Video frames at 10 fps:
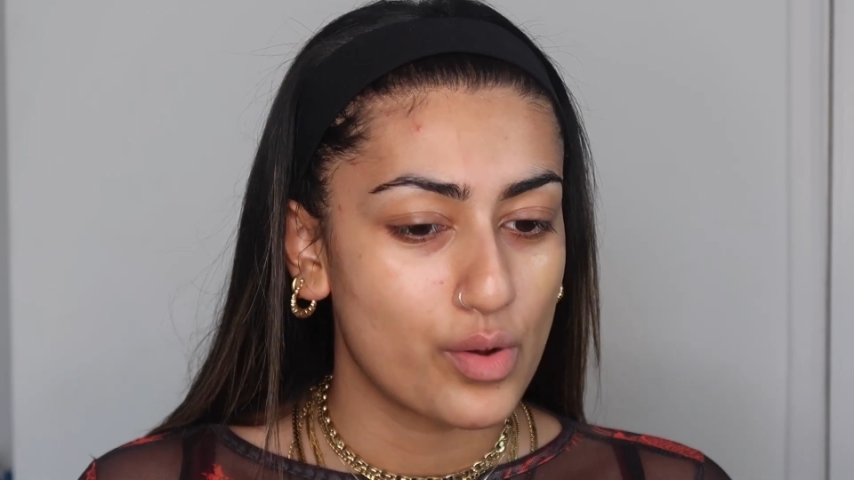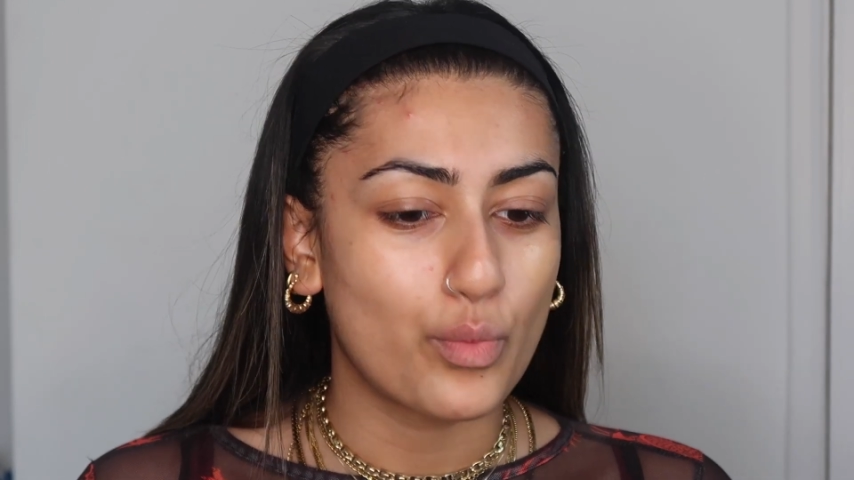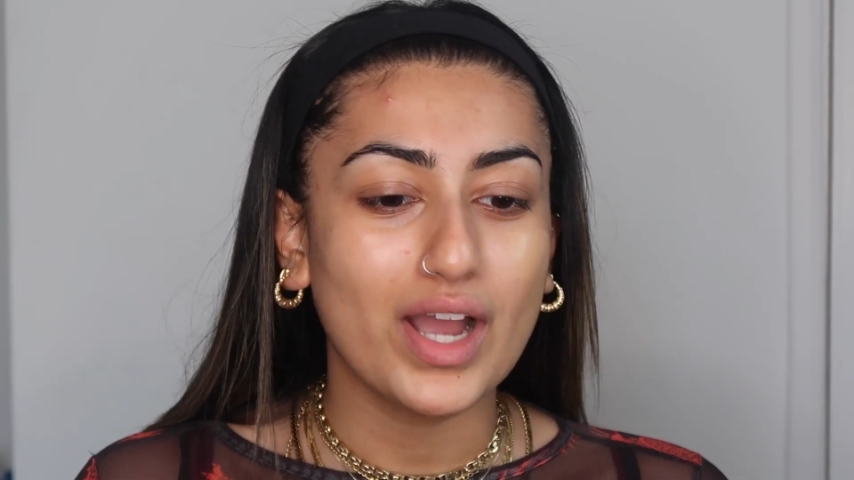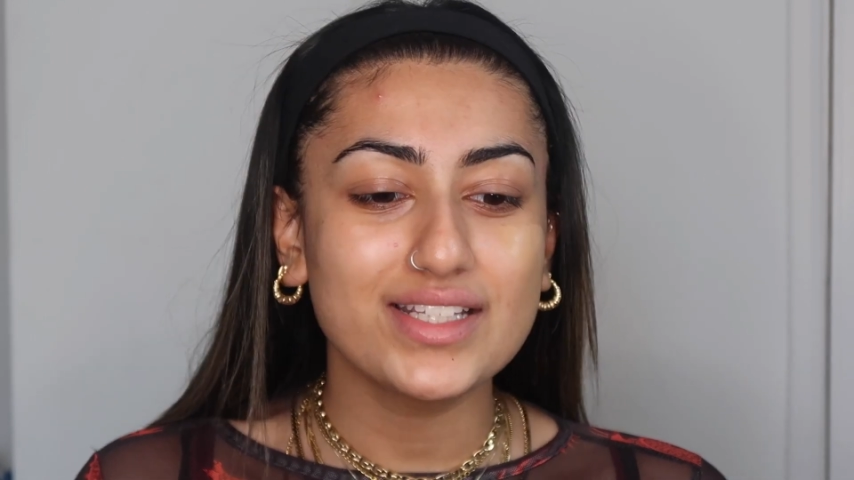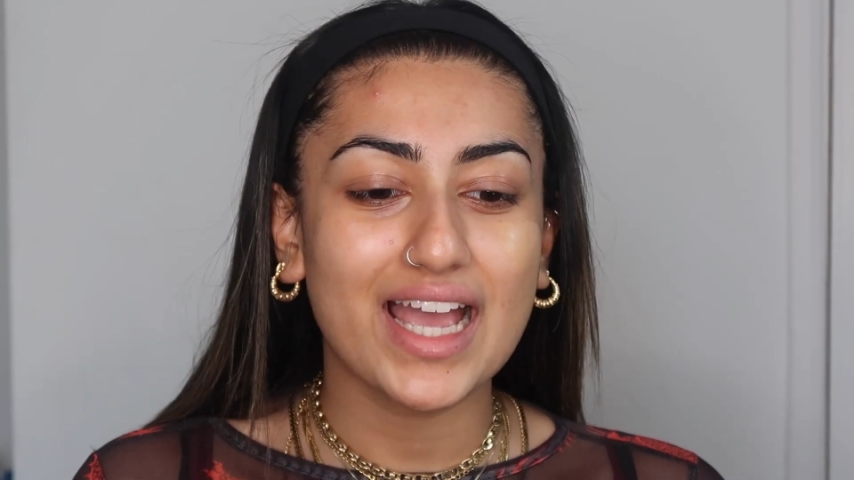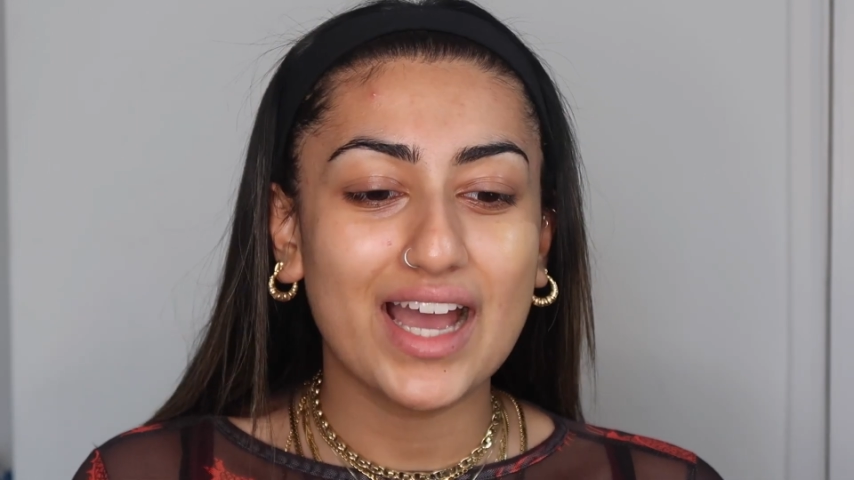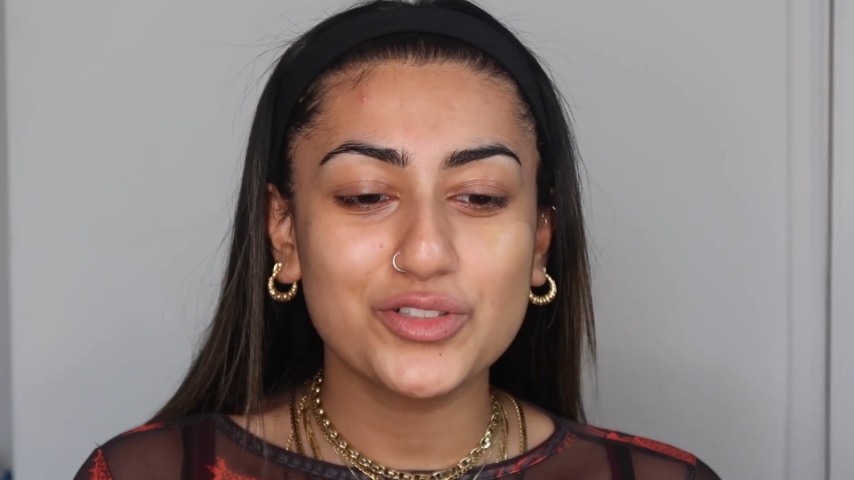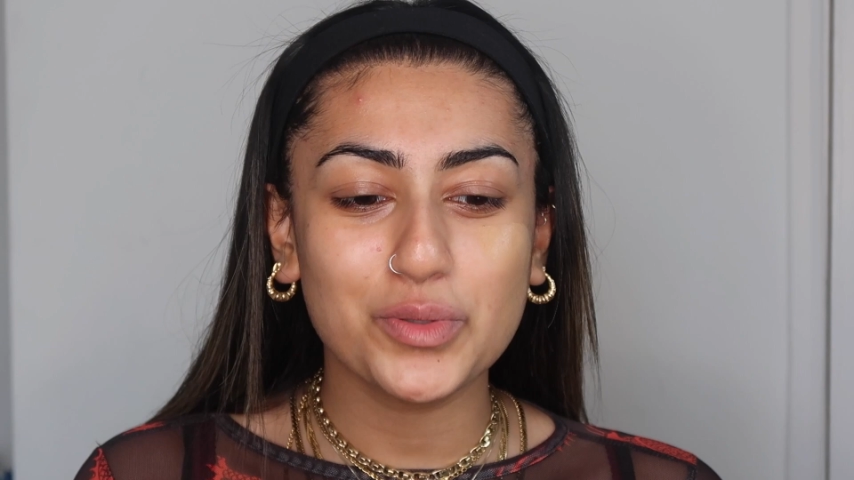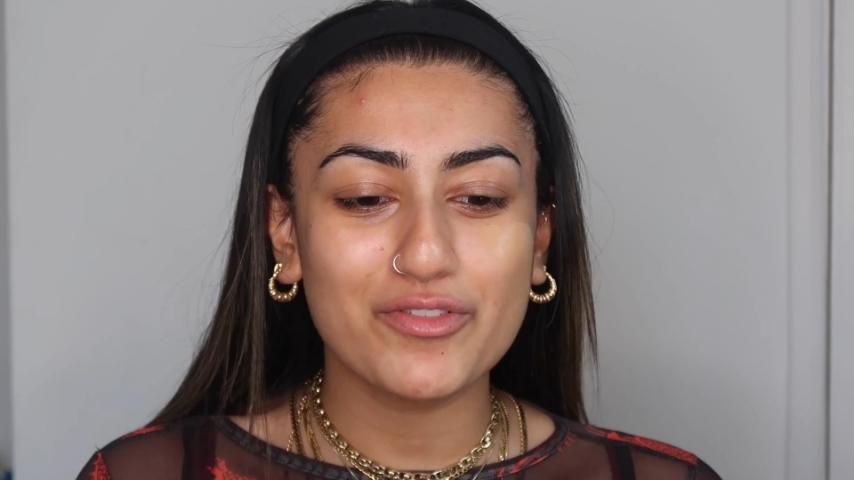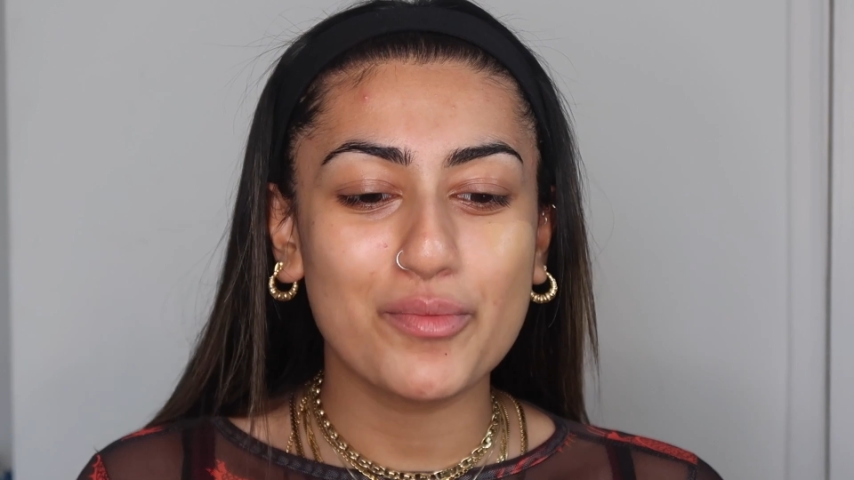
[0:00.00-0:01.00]
Why? How
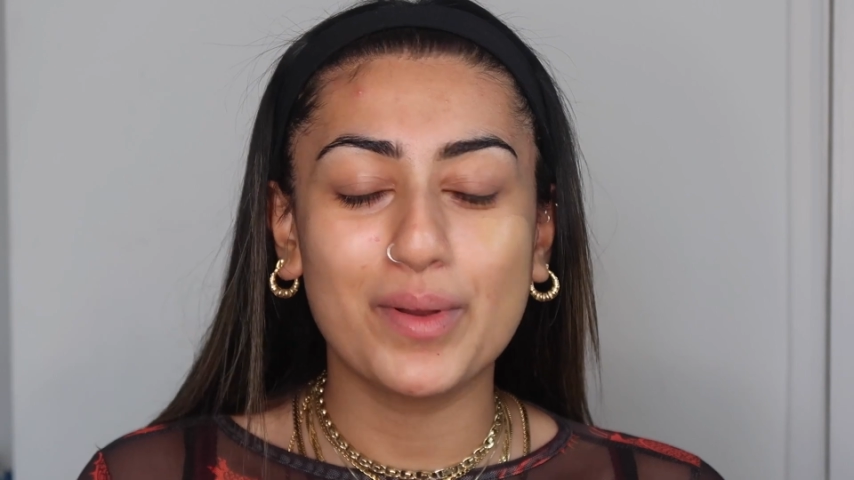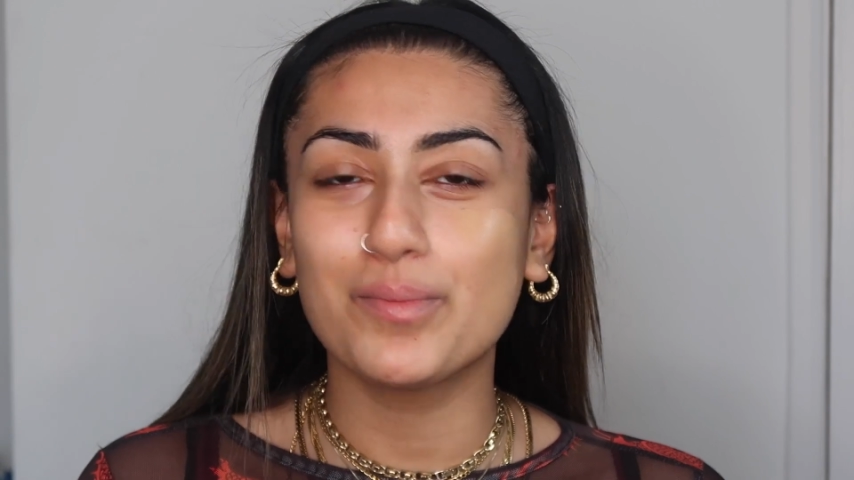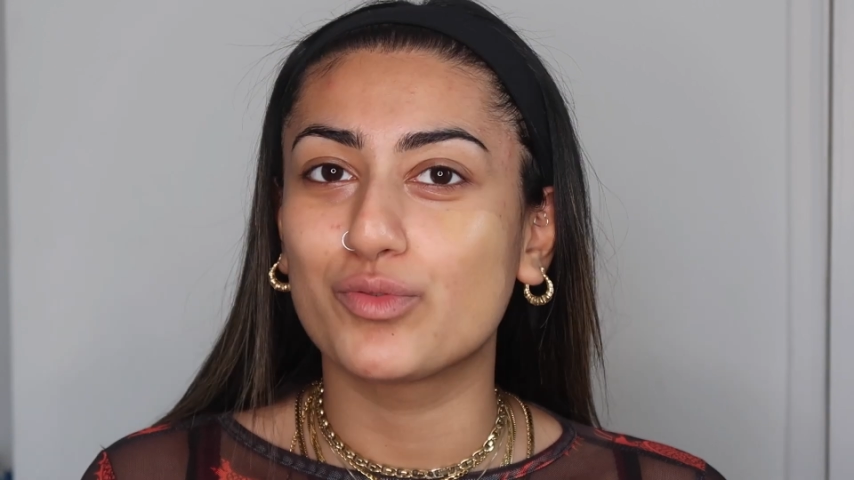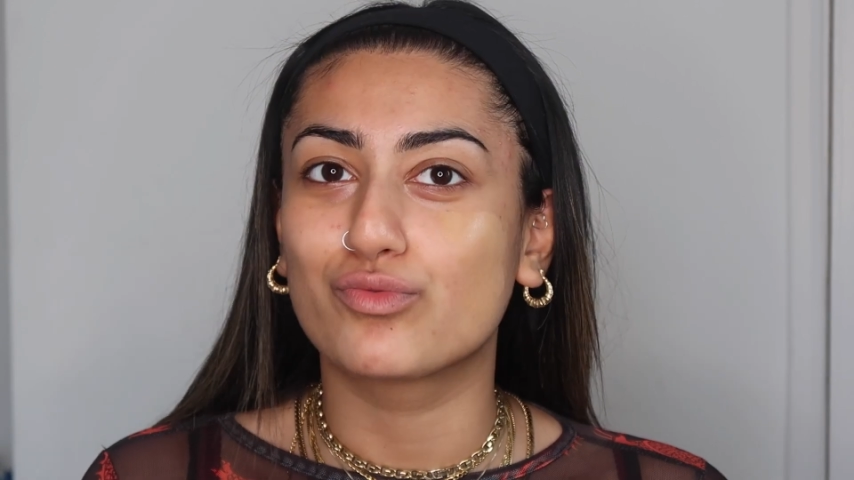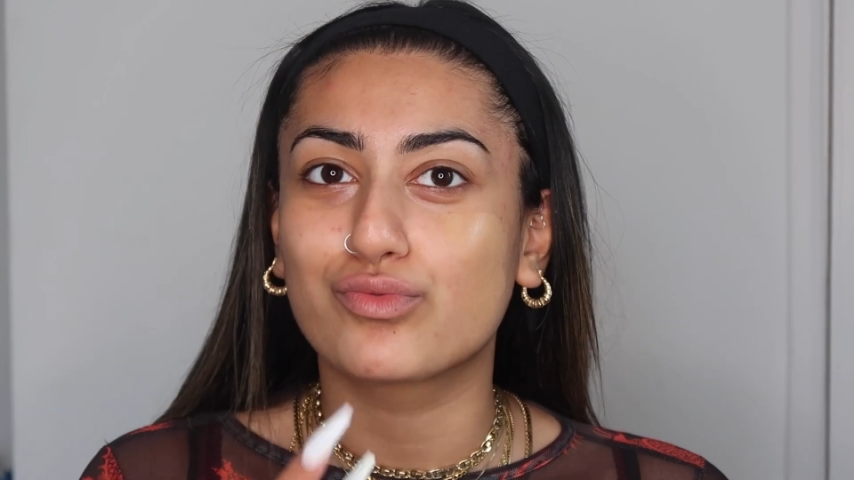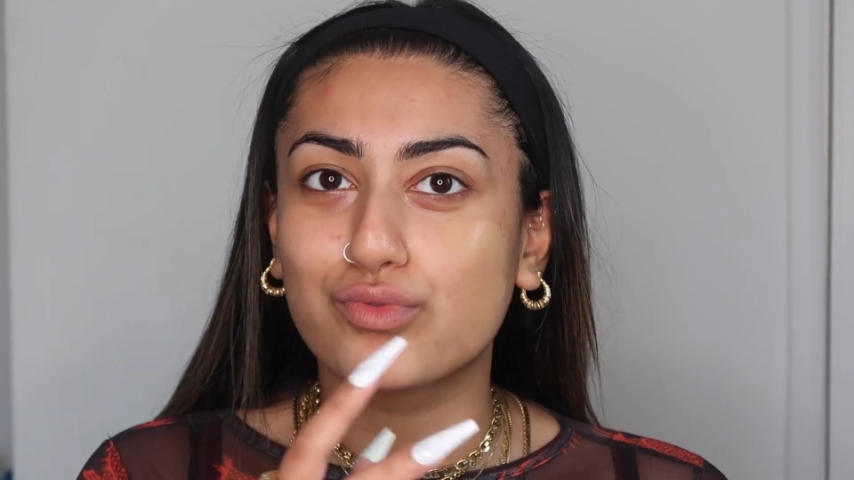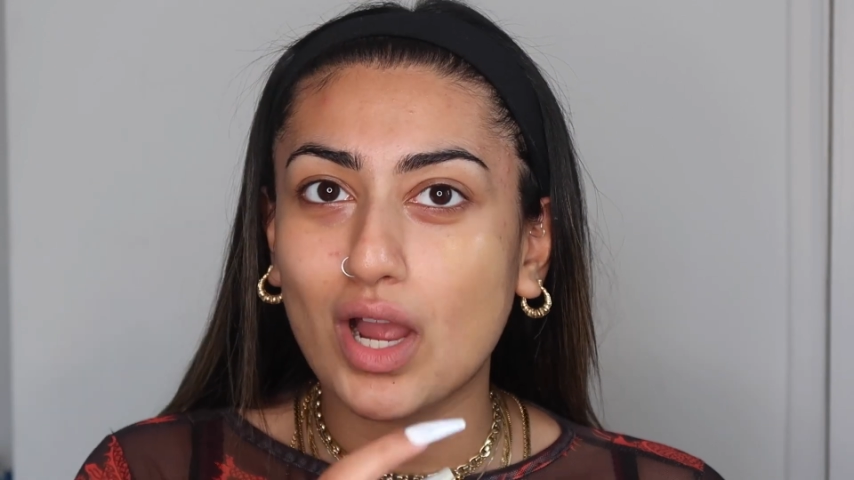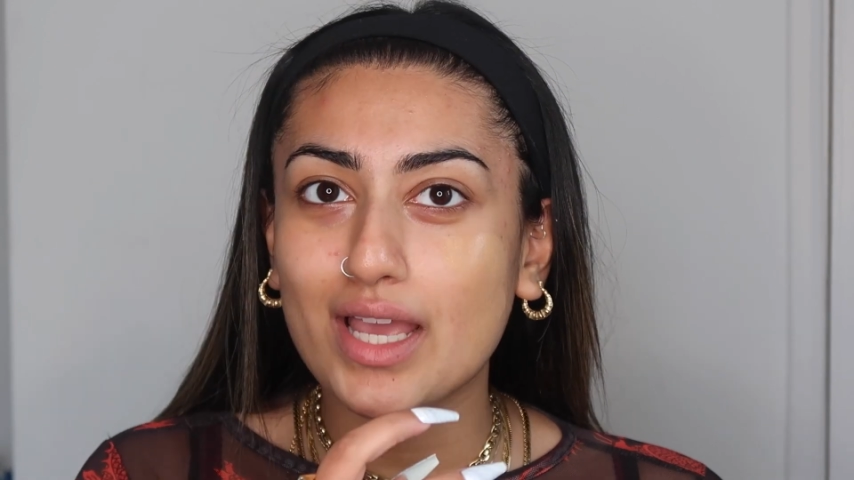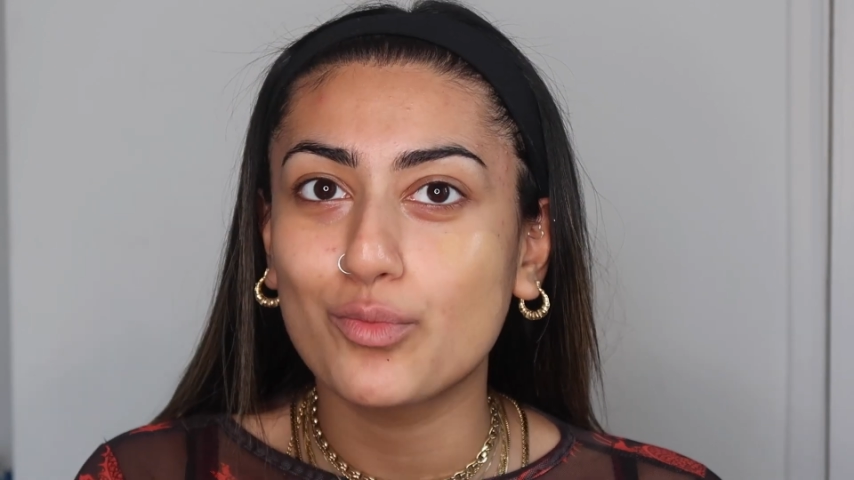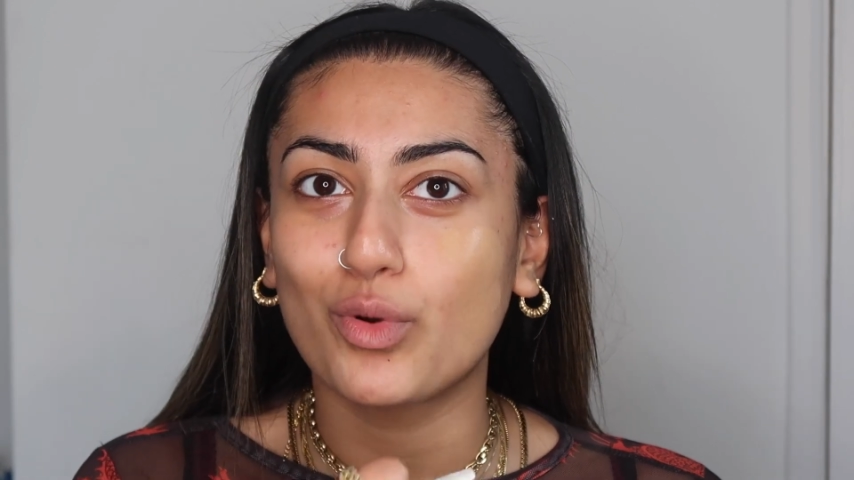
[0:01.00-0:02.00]
do I remember
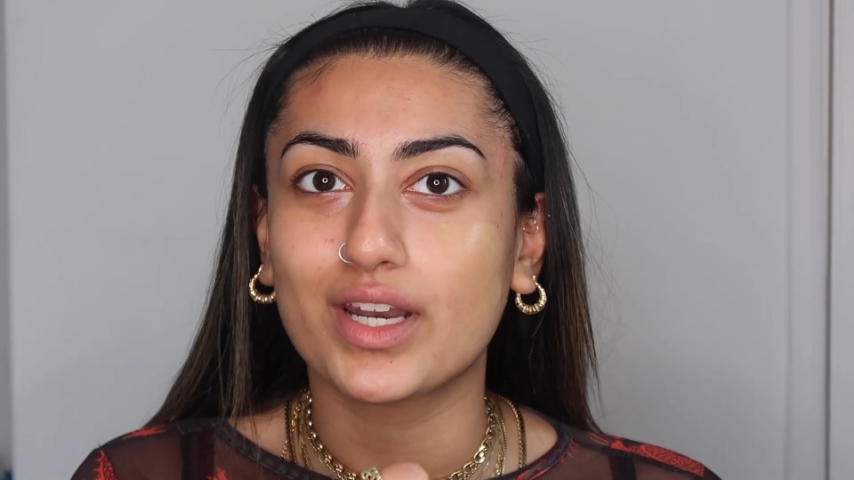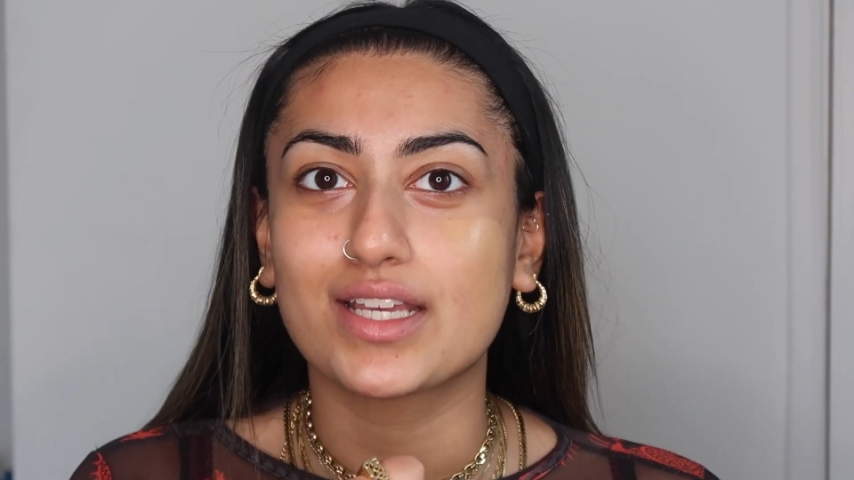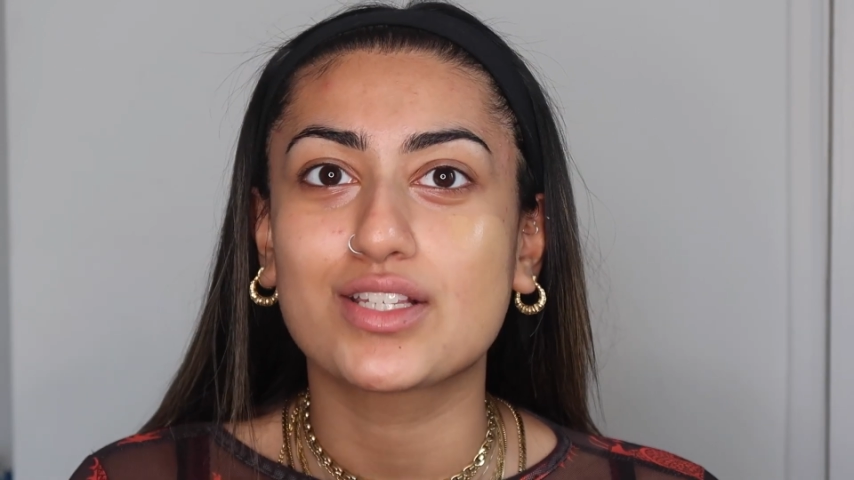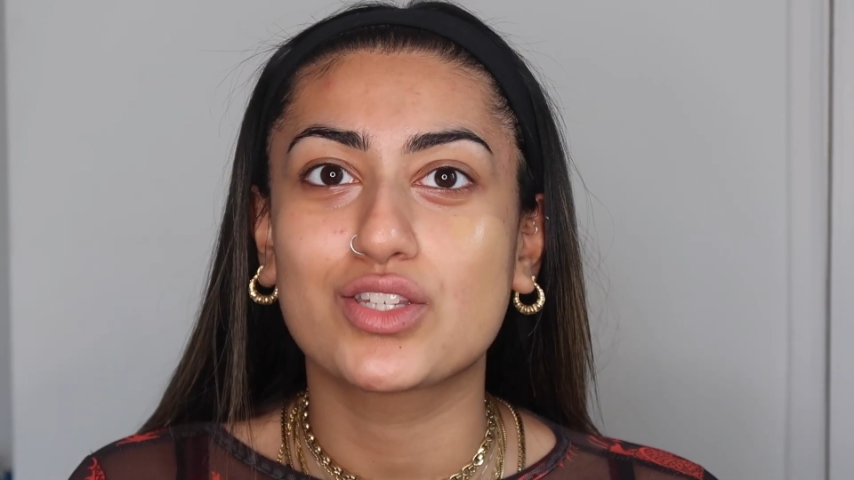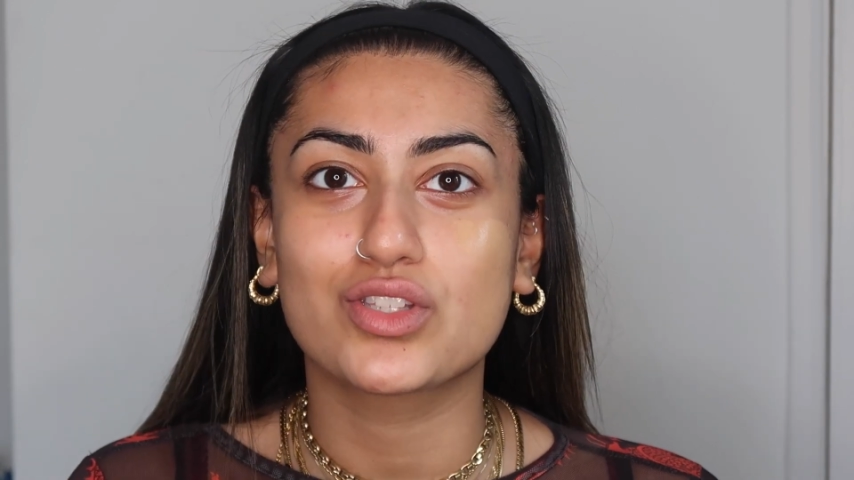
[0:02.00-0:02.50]
right when I